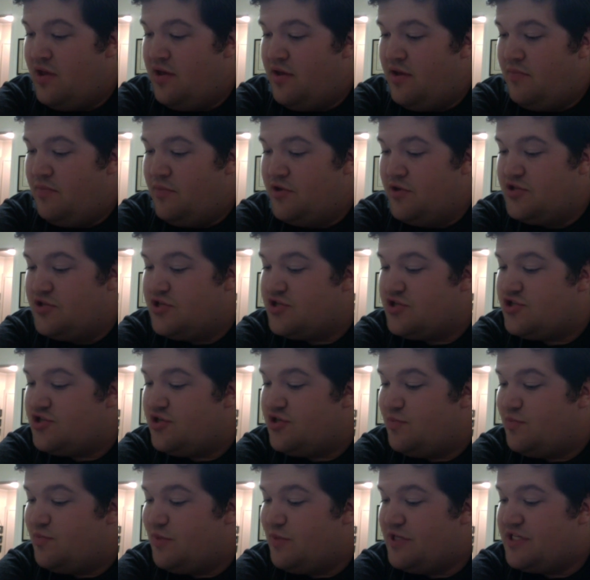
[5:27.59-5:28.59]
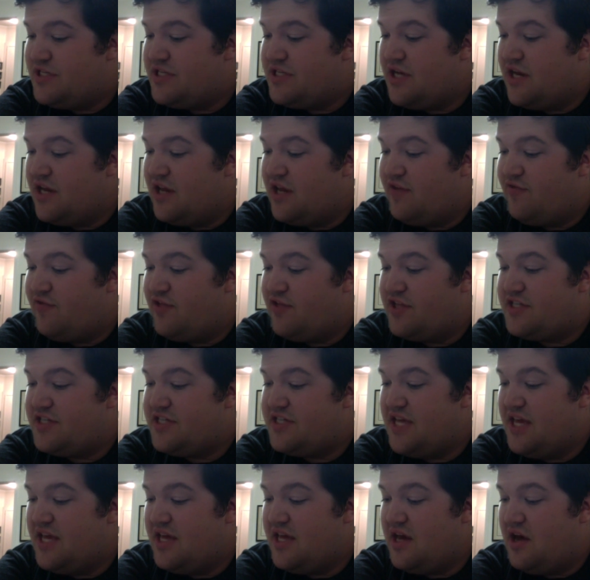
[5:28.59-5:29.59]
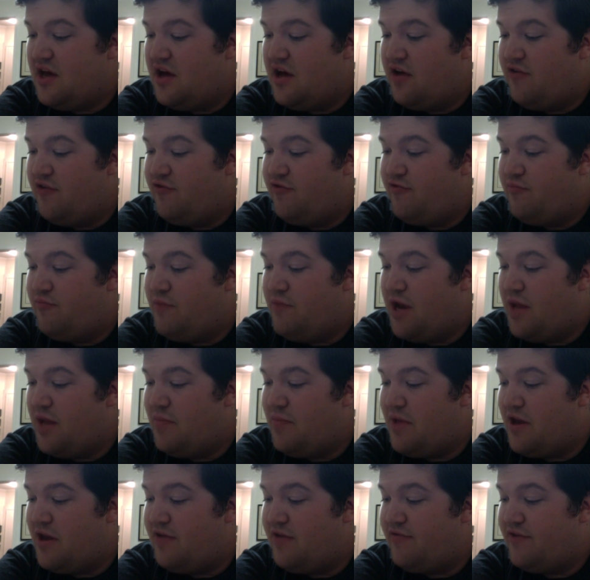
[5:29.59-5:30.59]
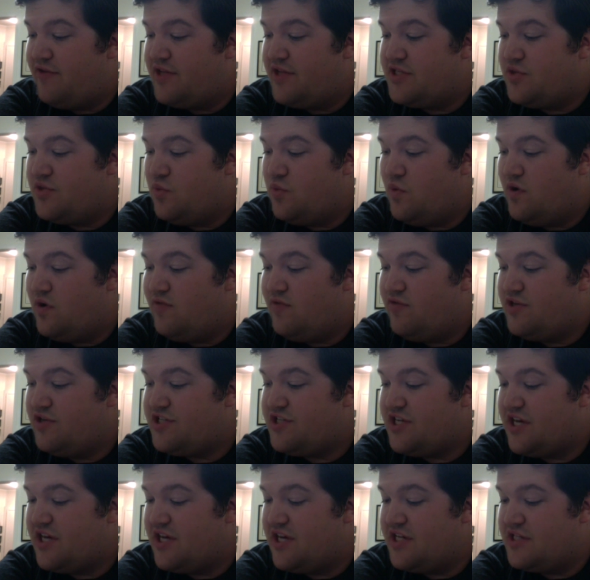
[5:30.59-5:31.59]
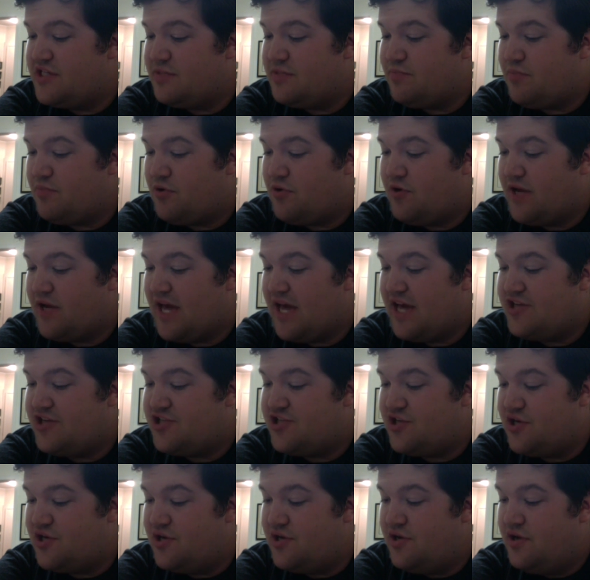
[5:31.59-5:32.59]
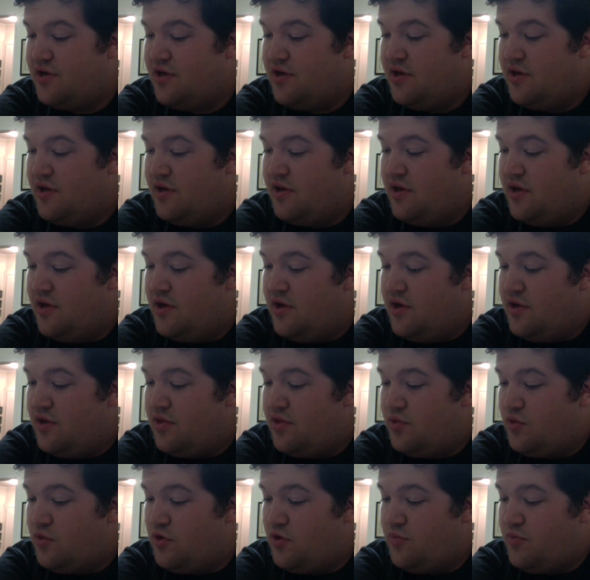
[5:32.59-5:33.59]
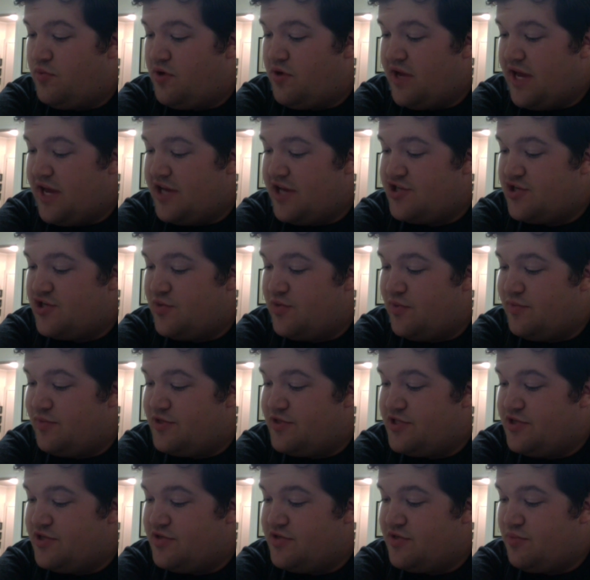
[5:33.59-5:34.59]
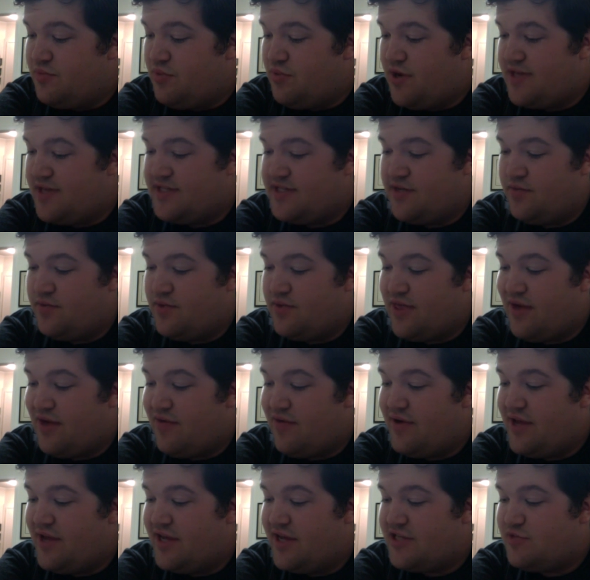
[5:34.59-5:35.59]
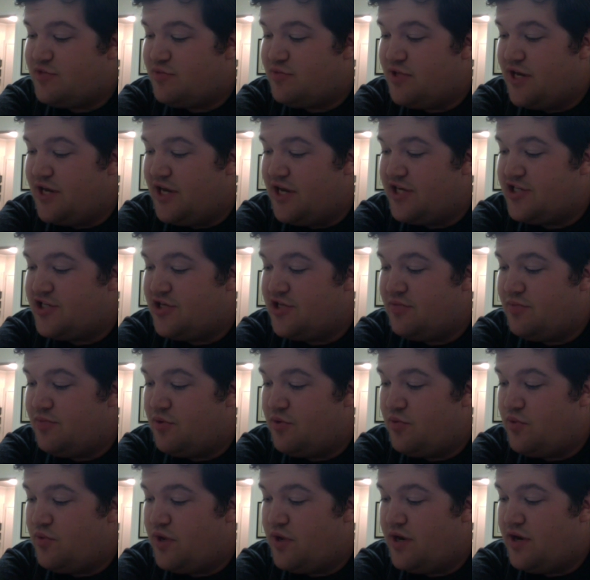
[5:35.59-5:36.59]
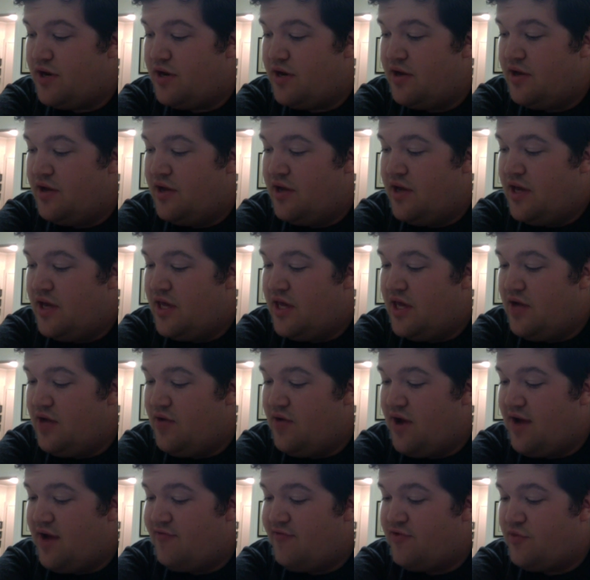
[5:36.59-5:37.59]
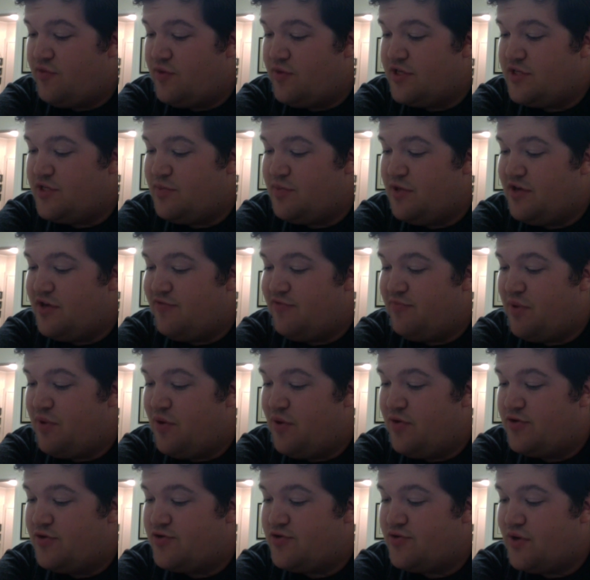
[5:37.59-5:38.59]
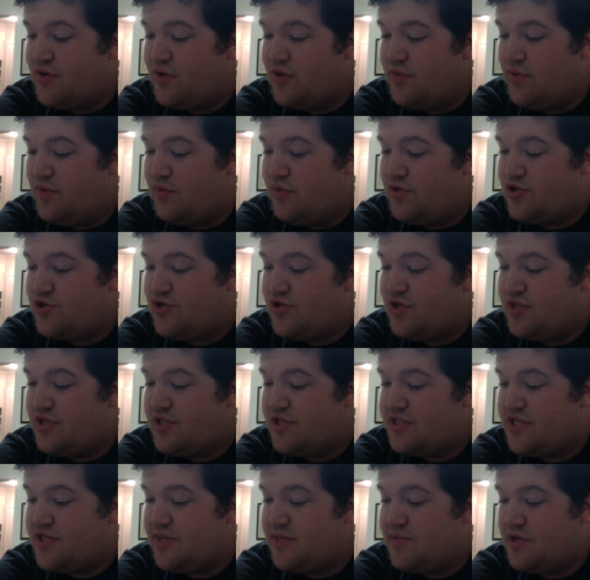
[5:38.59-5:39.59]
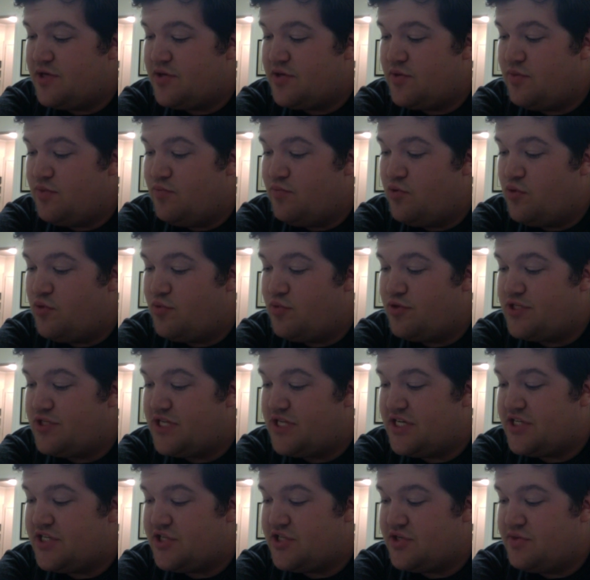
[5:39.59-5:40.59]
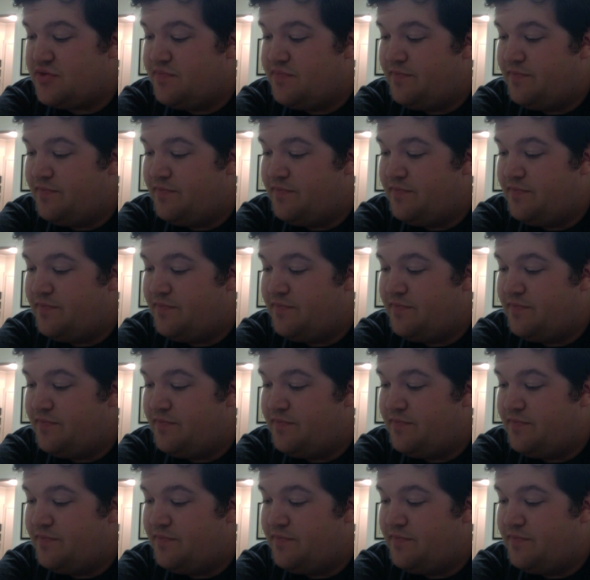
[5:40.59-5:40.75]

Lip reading: Music should be studied for the sake of many benefits, one of which is purgation. The word purgation, we must use it present without any explanation, but when hereafter we speak of poetry, we will treat the subject with more precision.